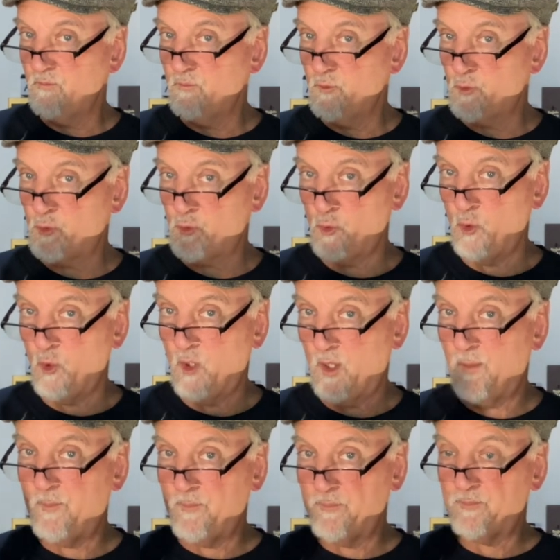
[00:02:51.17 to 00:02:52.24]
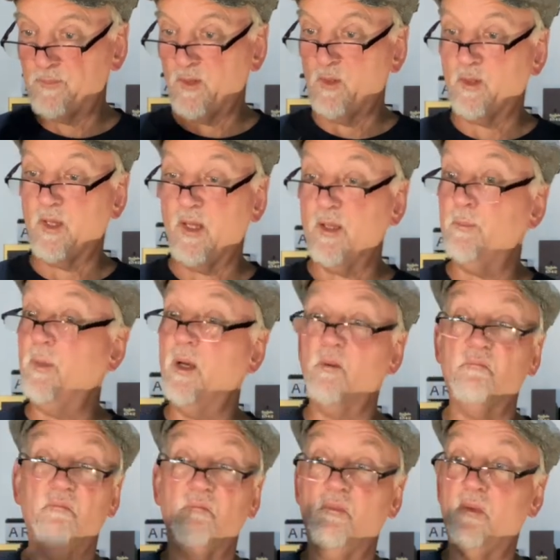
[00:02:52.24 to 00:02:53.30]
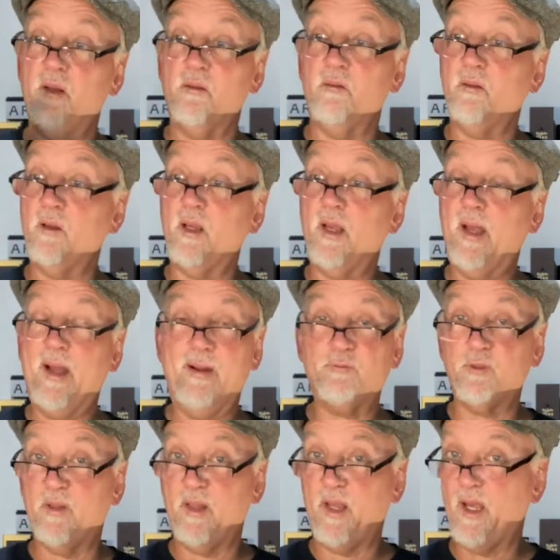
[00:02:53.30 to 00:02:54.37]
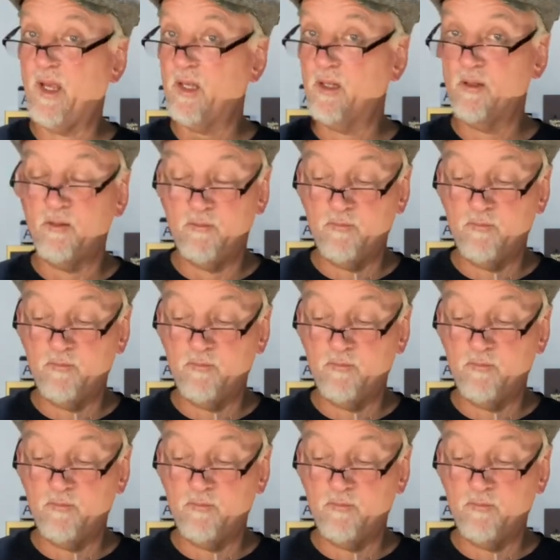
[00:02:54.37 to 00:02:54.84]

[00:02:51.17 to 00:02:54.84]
sure, okay? But after that,